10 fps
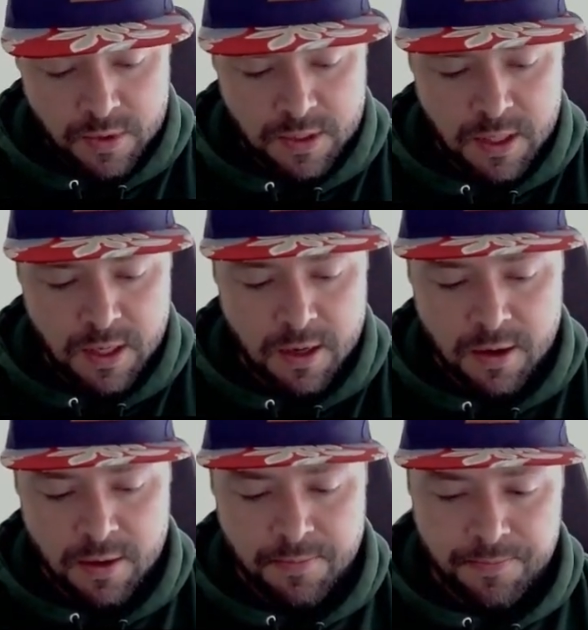This
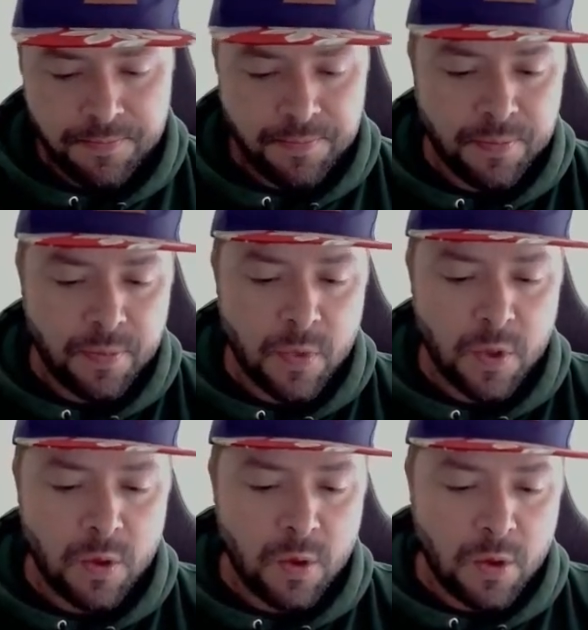here.
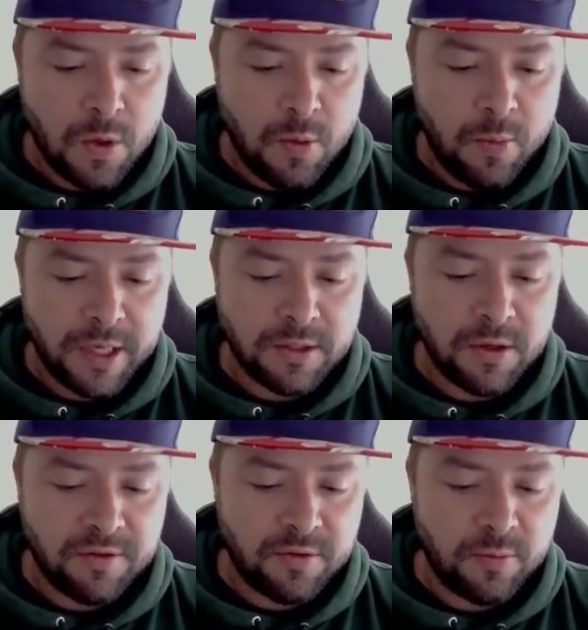
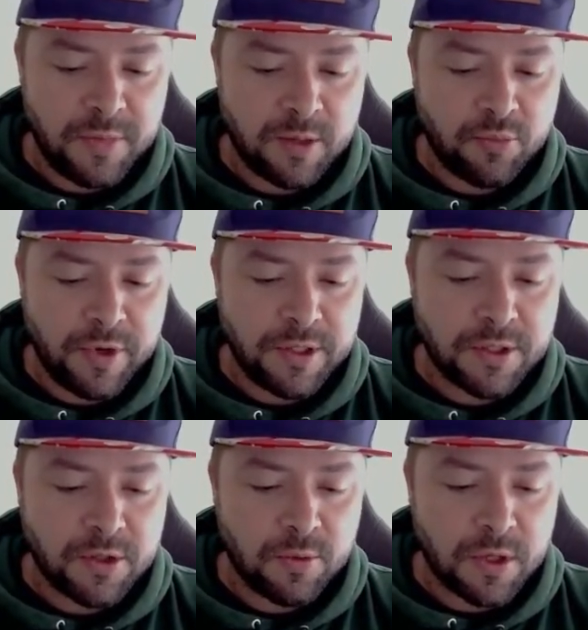Battle of the Big Bridge,
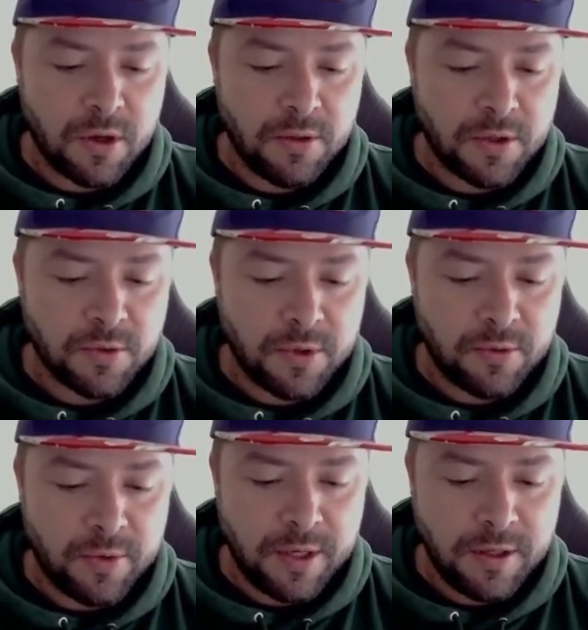so we got this one
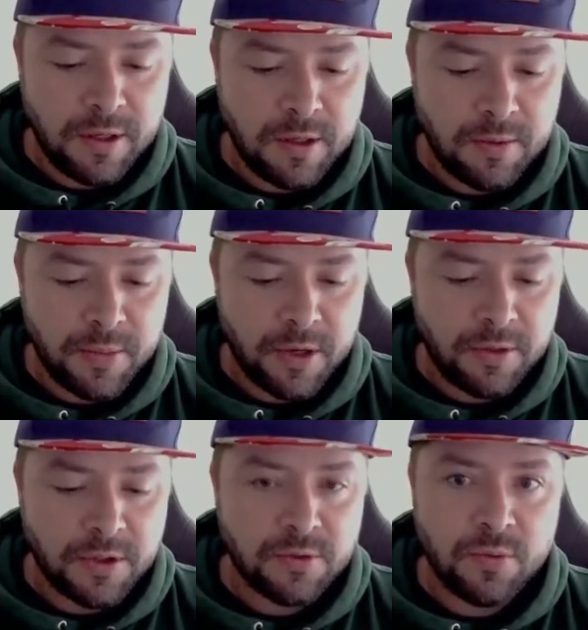already, but
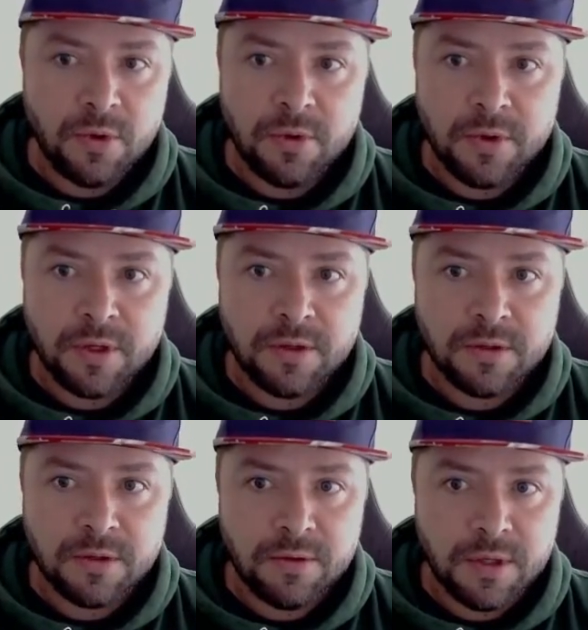this one
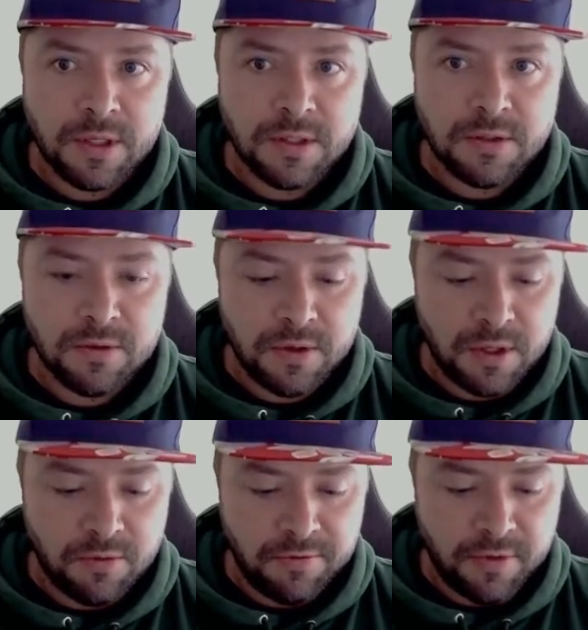is
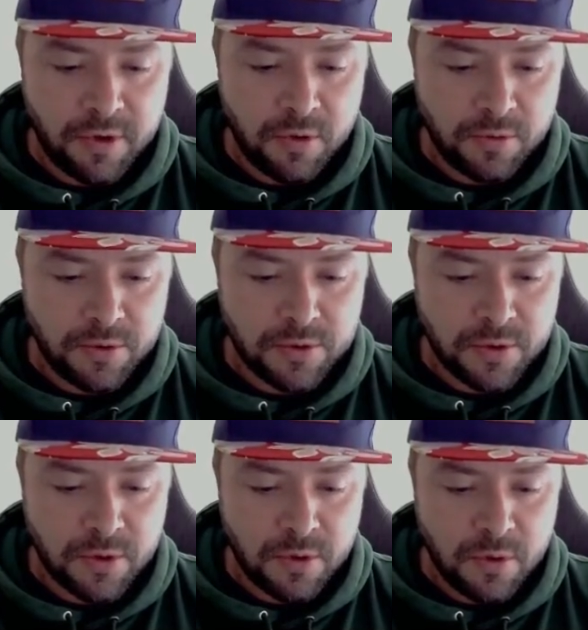in foil,
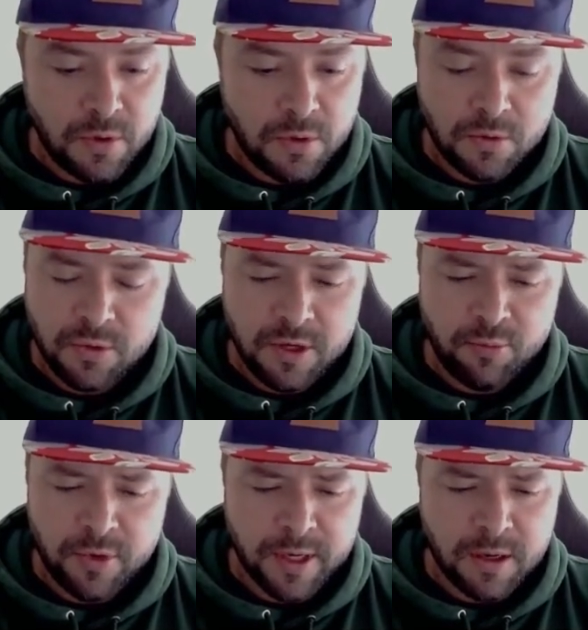so
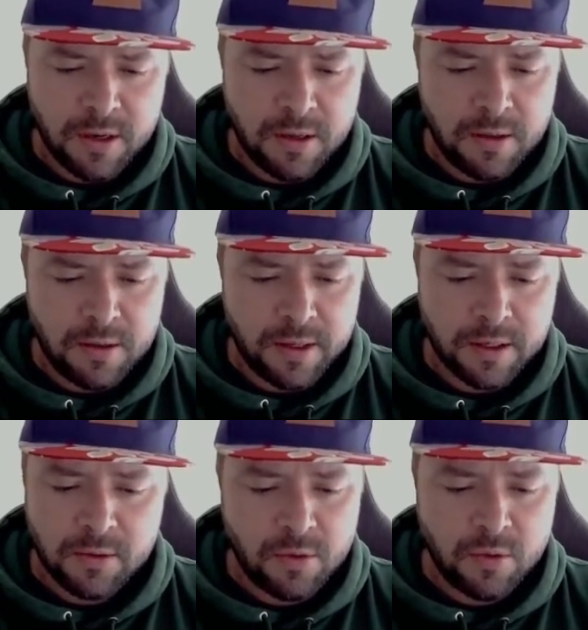really pretty card.
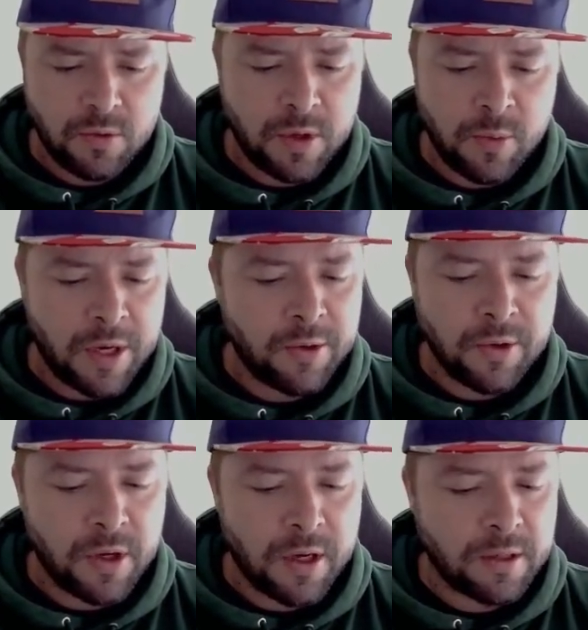Like, all
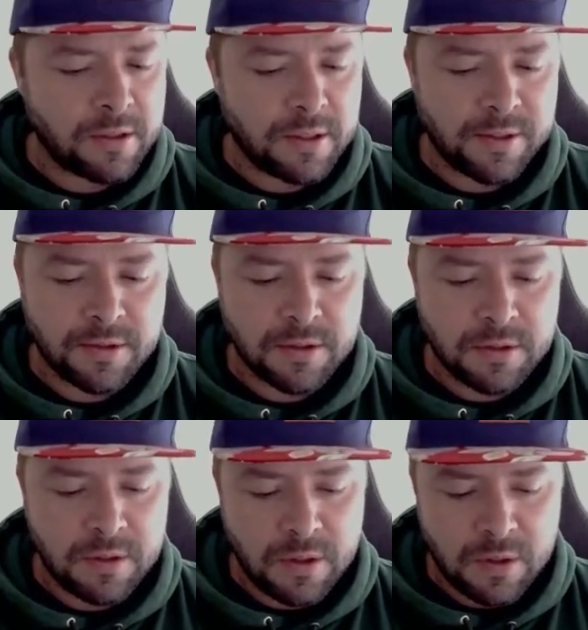Amano art
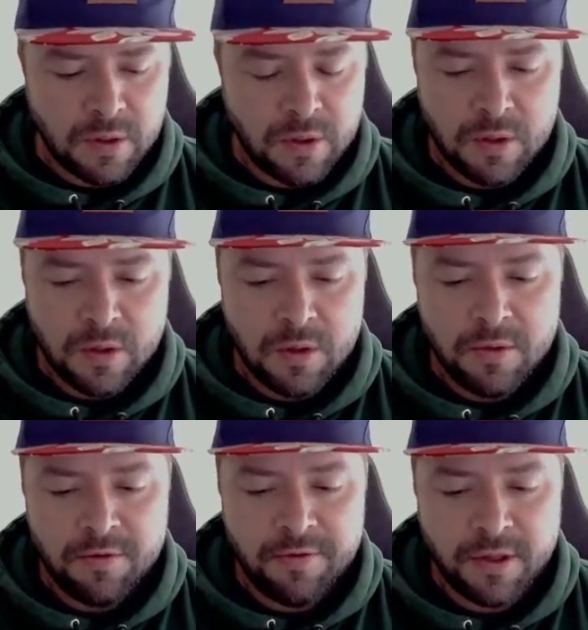is
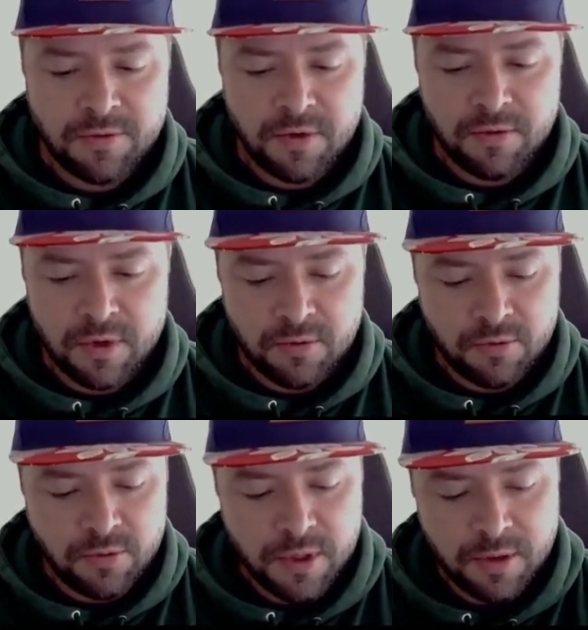fans favorite,
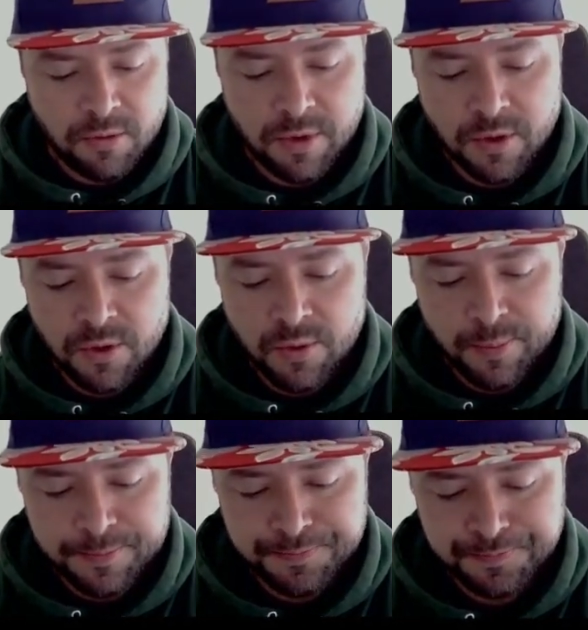really good.